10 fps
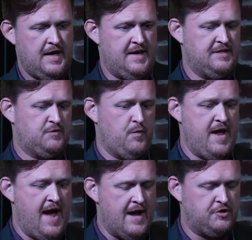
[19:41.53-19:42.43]
is
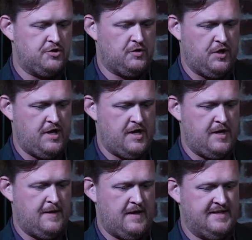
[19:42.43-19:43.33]
we
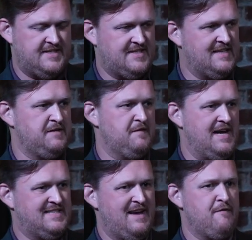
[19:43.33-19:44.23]
actually
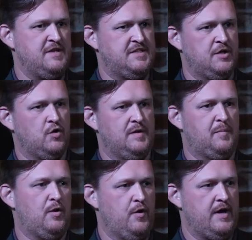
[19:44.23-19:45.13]
incentivized every single
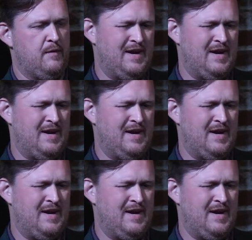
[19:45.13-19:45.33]
employee.